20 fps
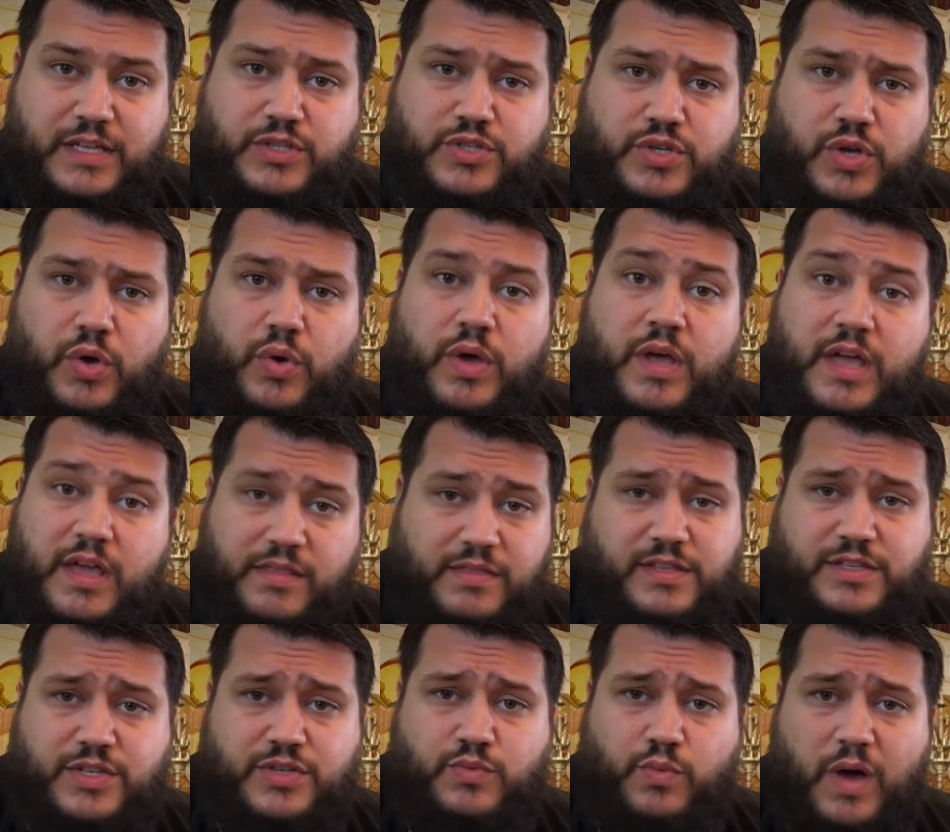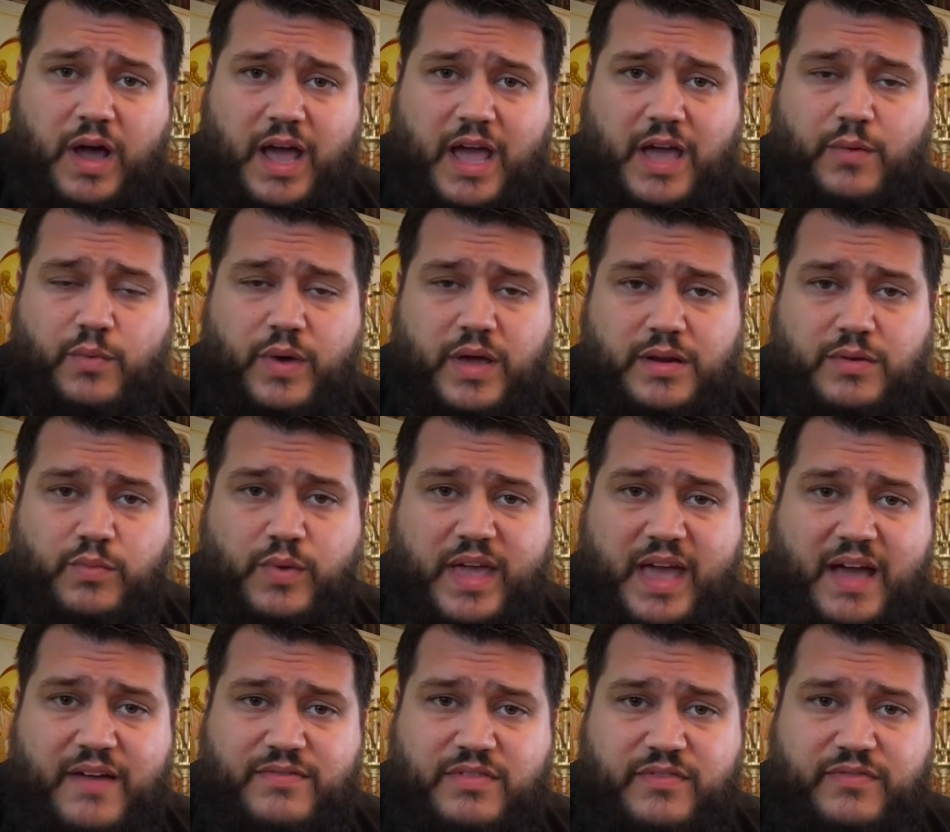And so this is why when we
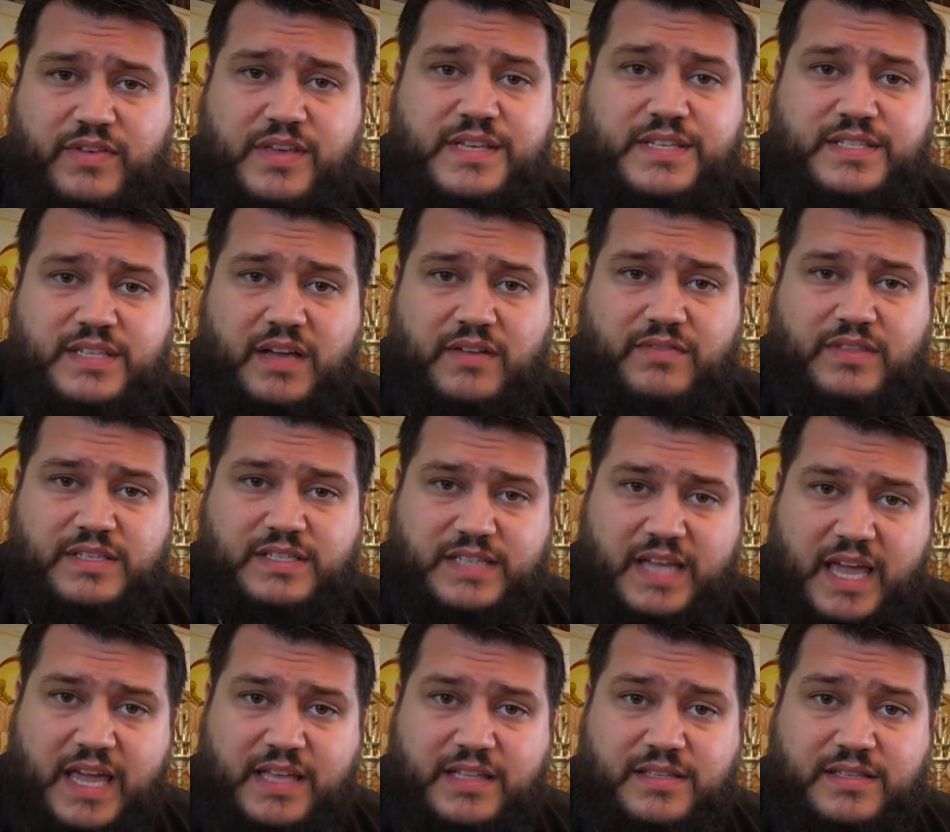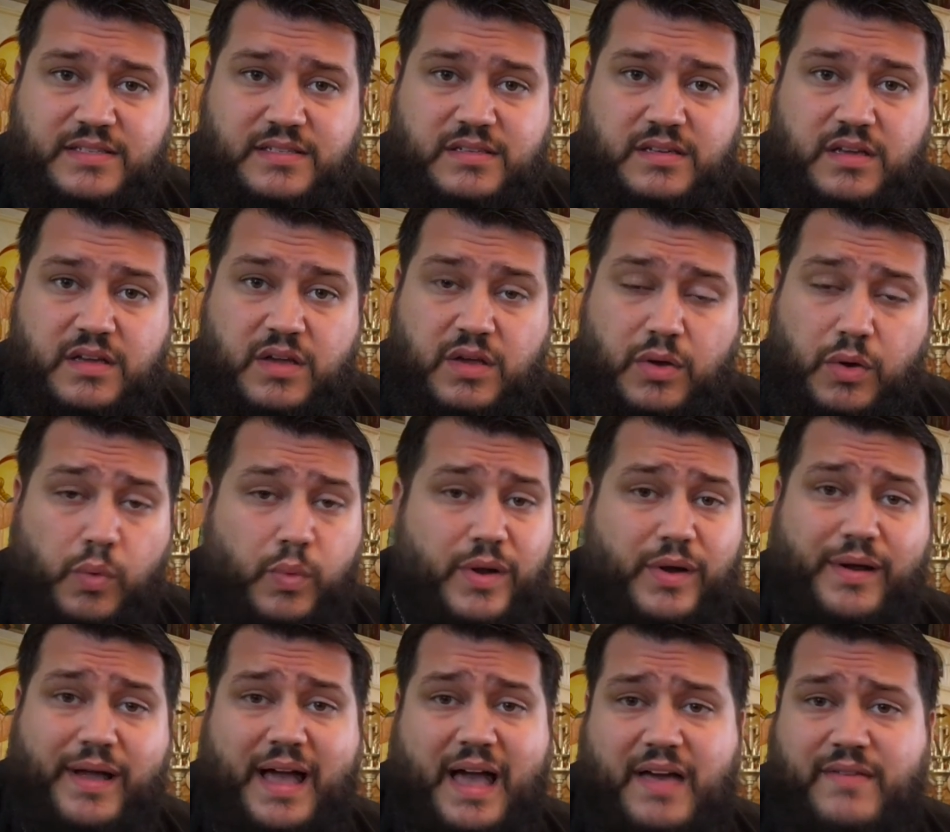have the feasts of the saints,
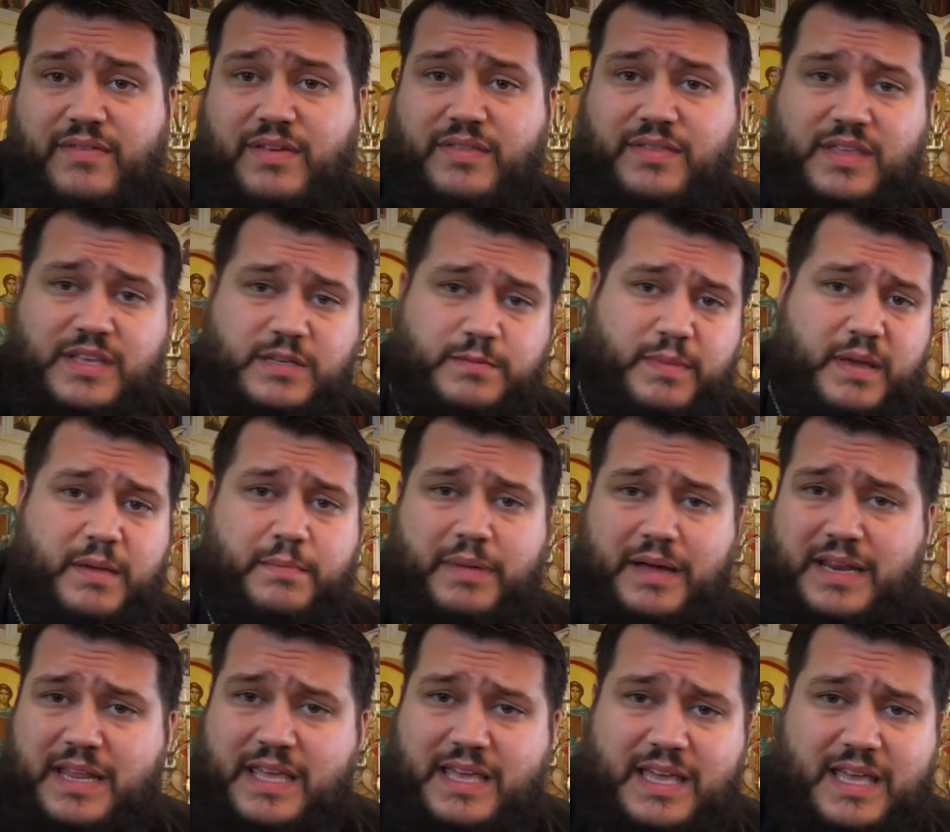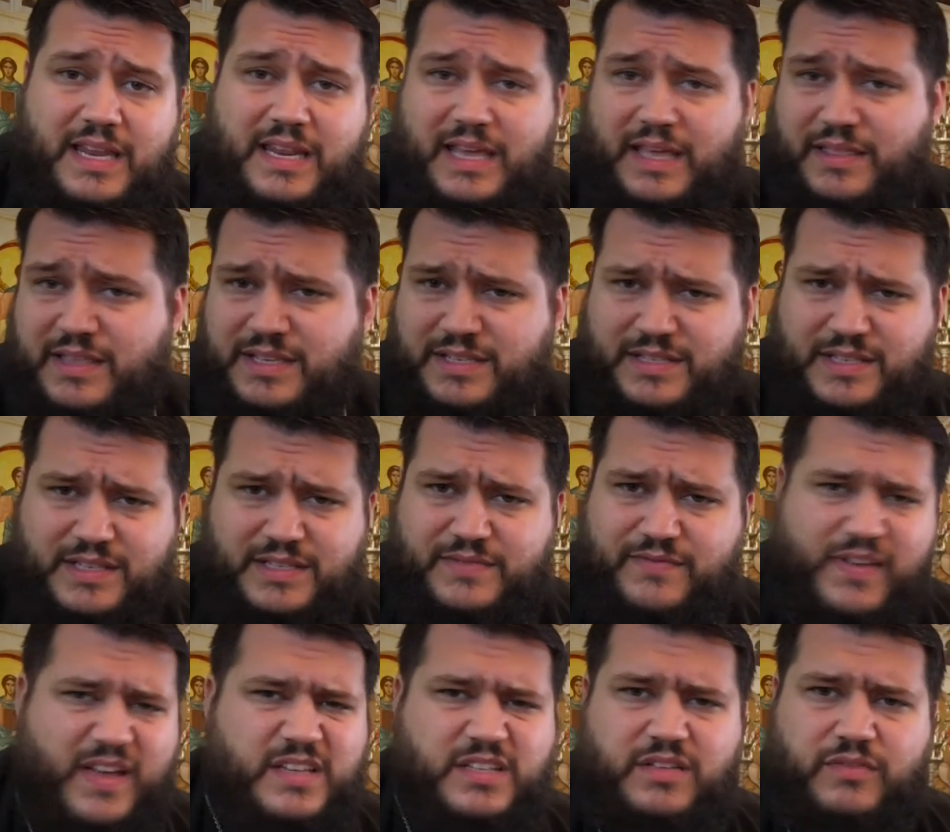we are having these big panigyria, these
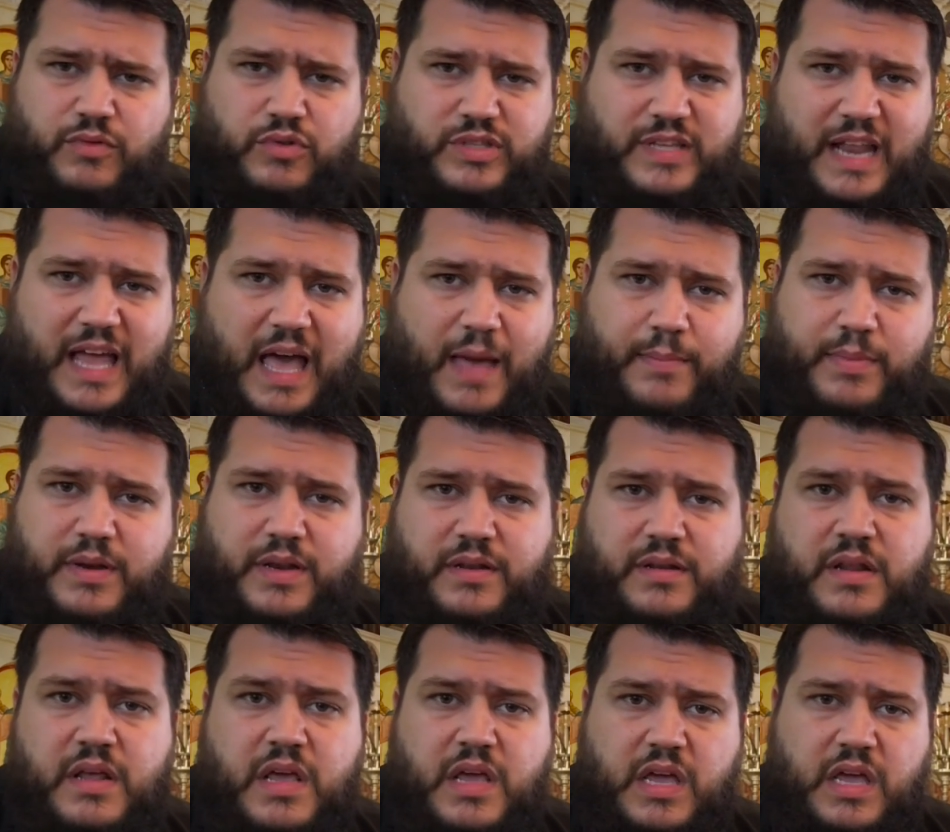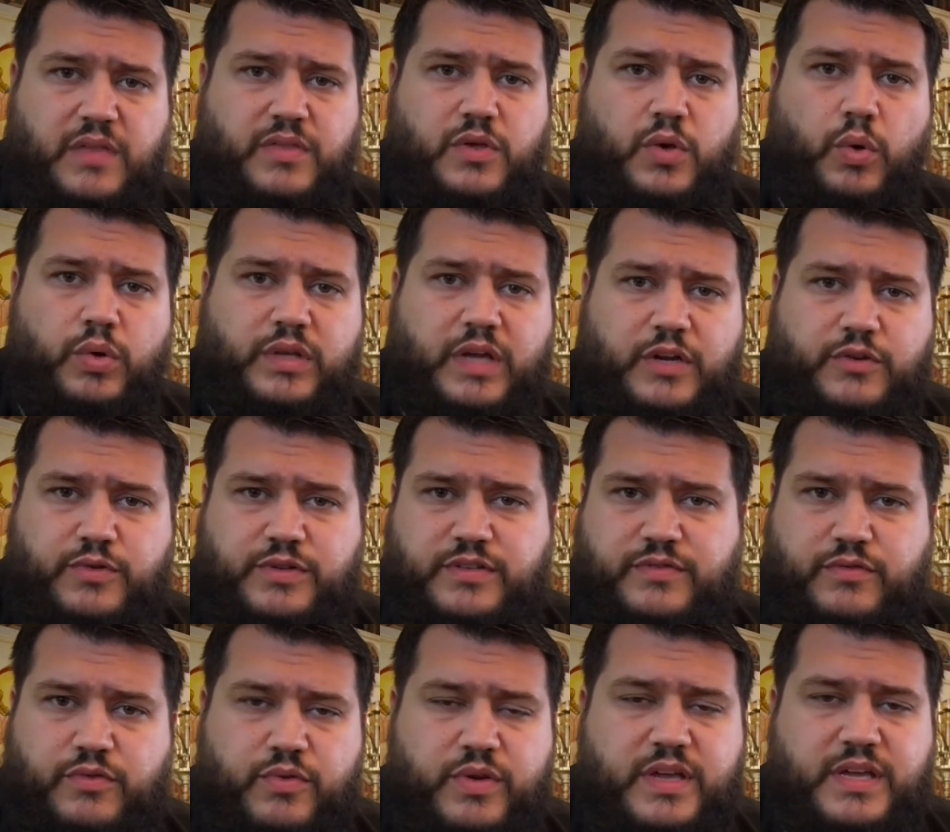festivals that happen in the old countries
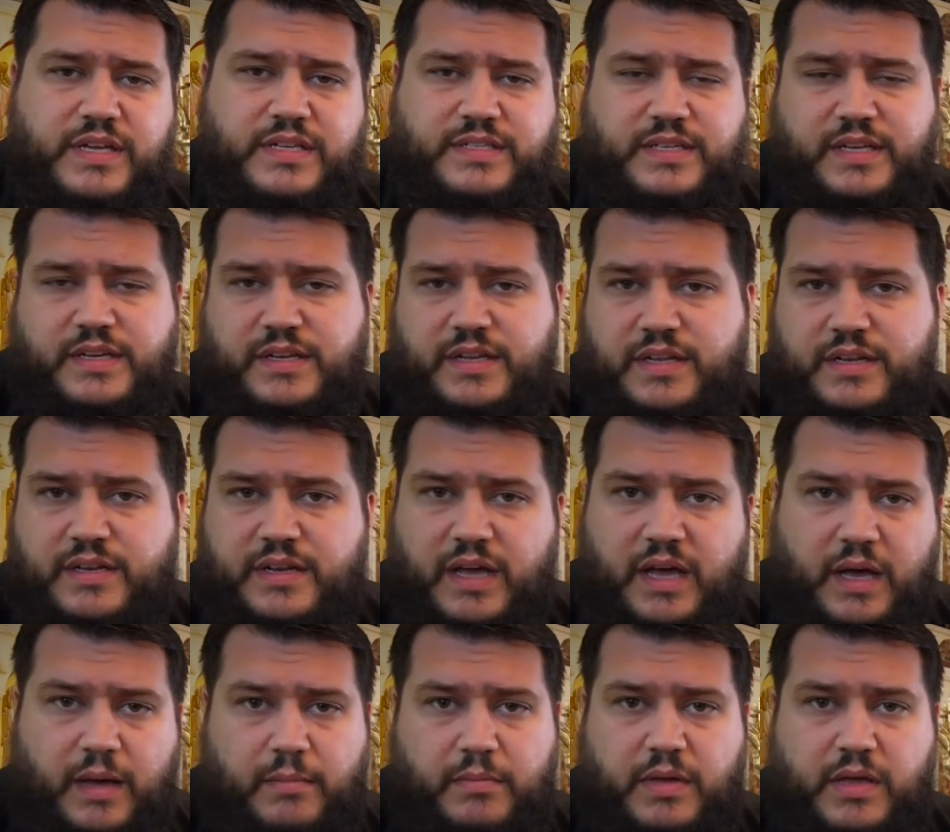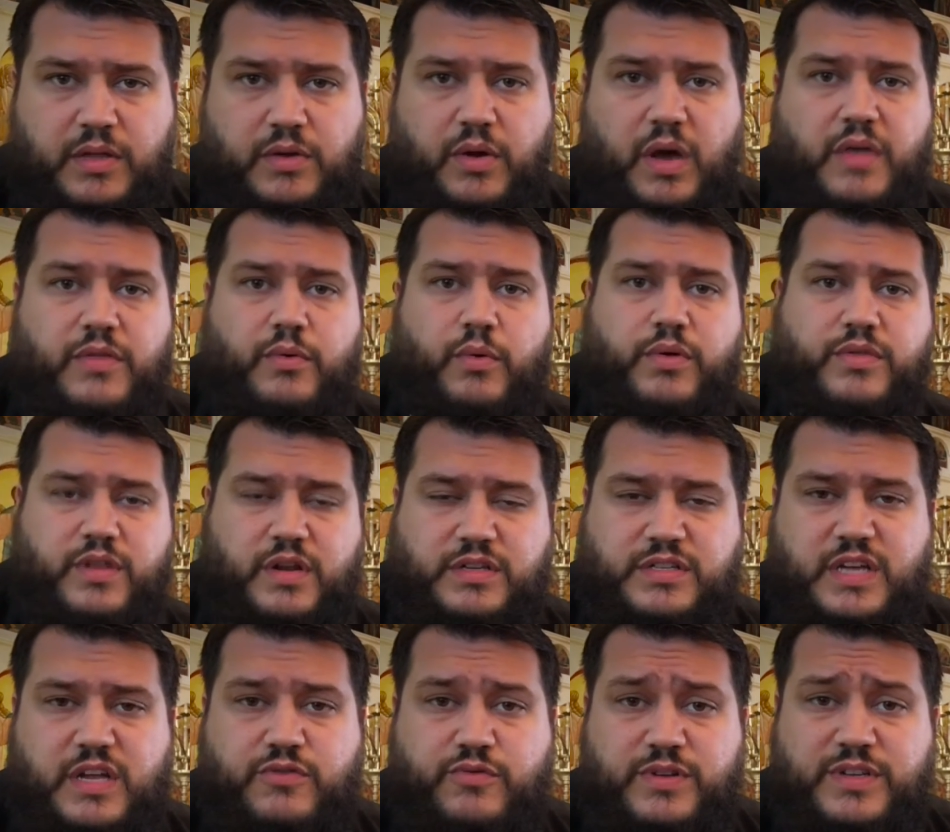of Greece and in other
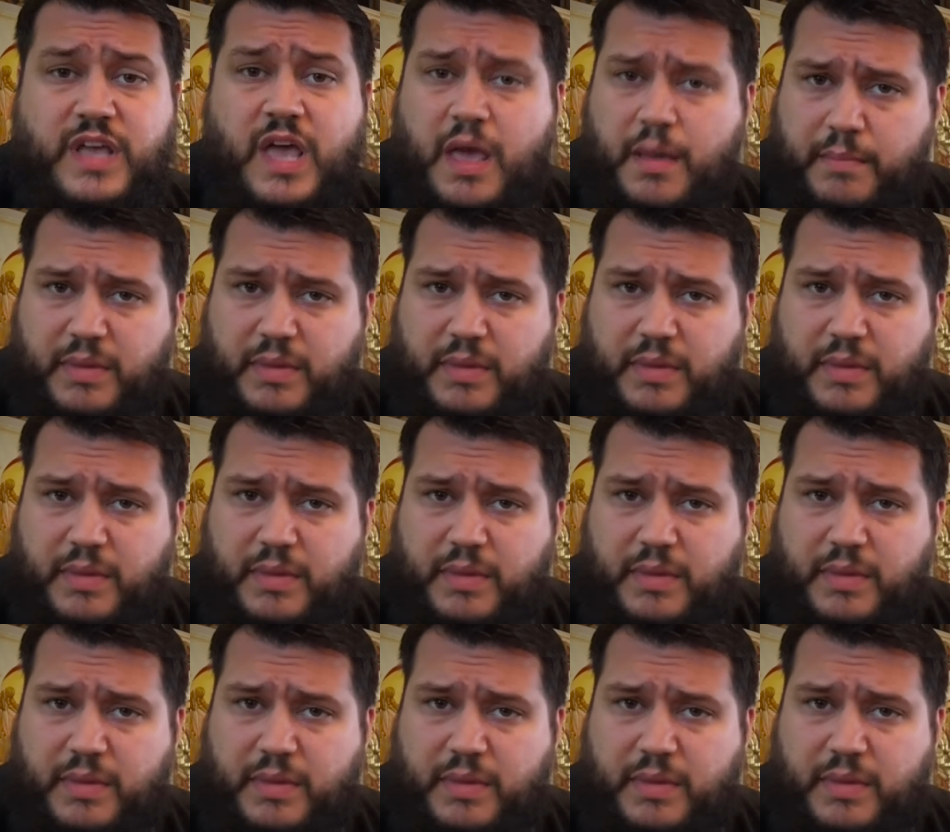Orthodox countries.